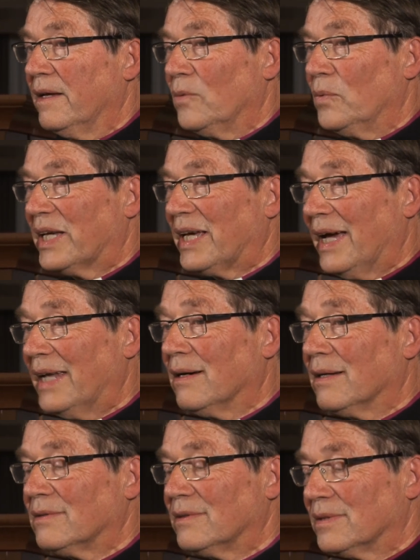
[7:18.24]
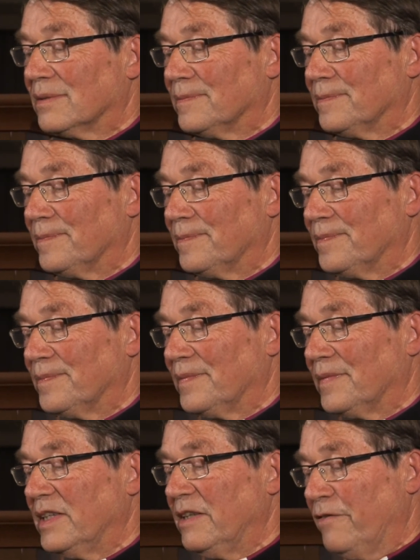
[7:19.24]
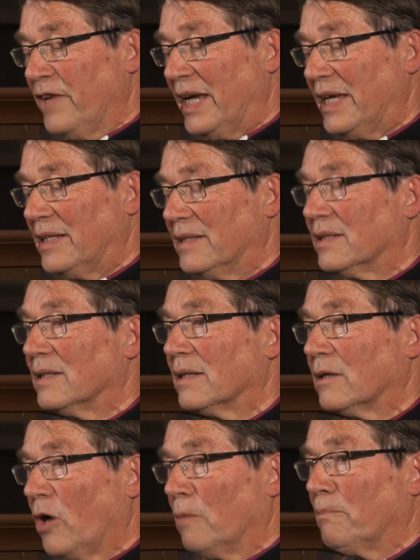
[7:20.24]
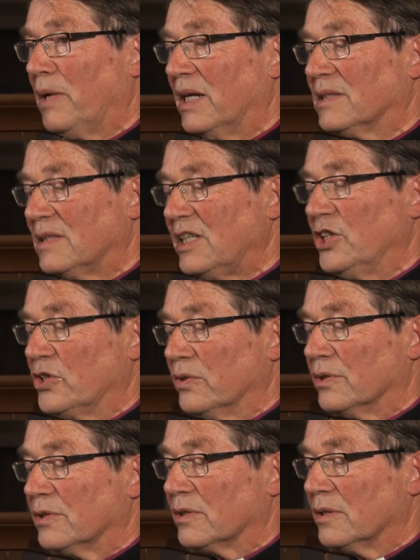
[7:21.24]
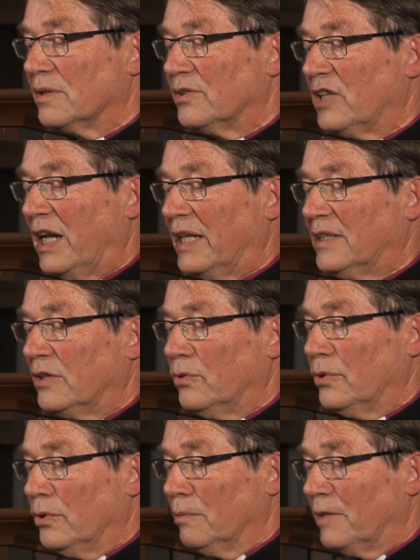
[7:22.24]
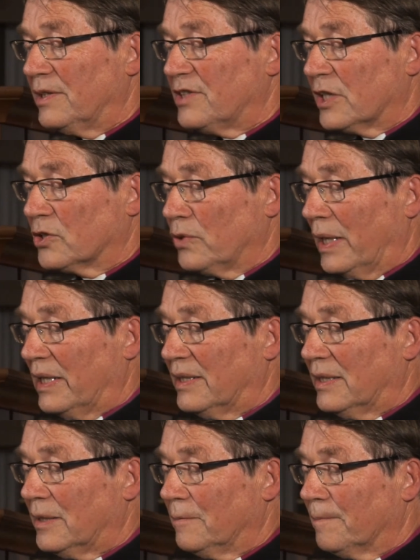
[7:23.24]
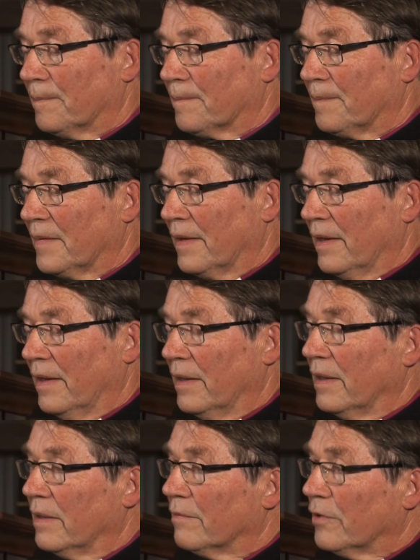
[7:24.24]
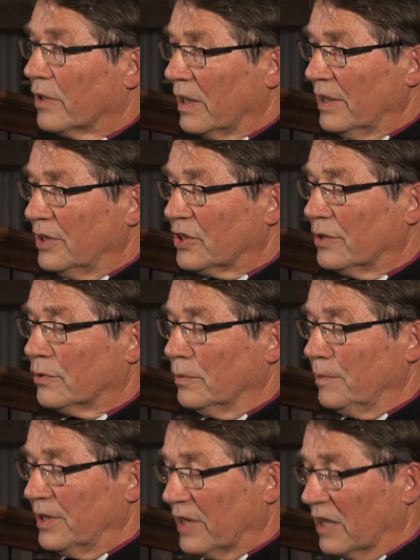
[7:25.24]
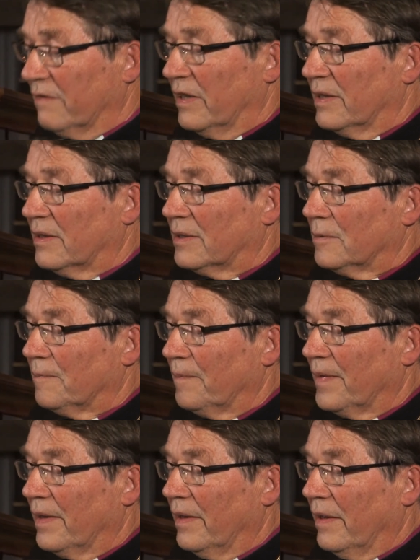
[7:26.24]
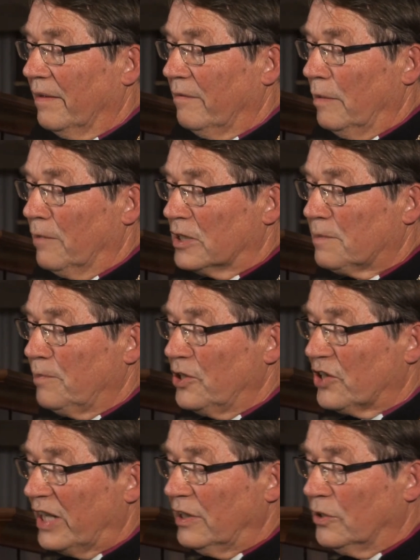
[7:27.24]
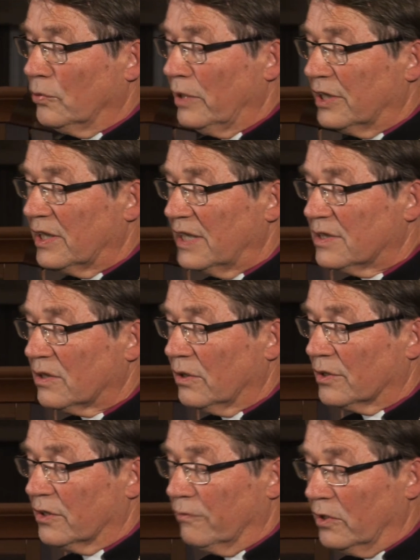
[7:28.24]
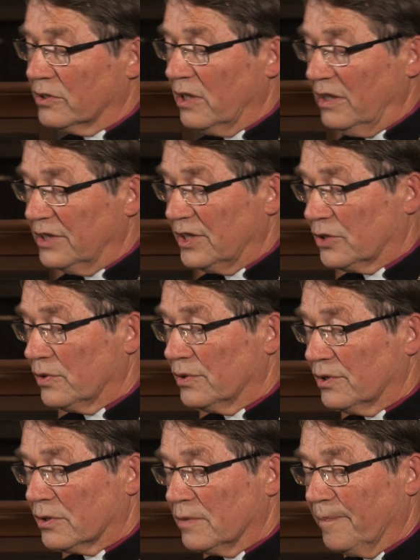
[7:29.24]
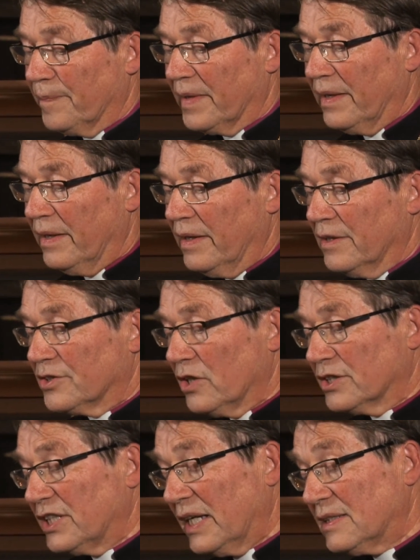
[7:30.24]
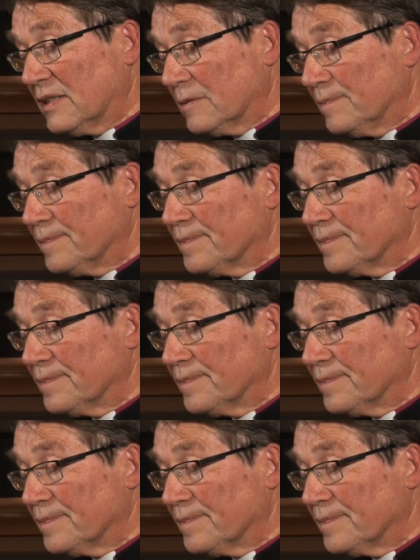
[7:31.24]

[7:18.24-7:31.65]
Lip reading: We cannot evade complex issues related to human sexuality. For religion to be relevant, we must be ready to address controversial issues such as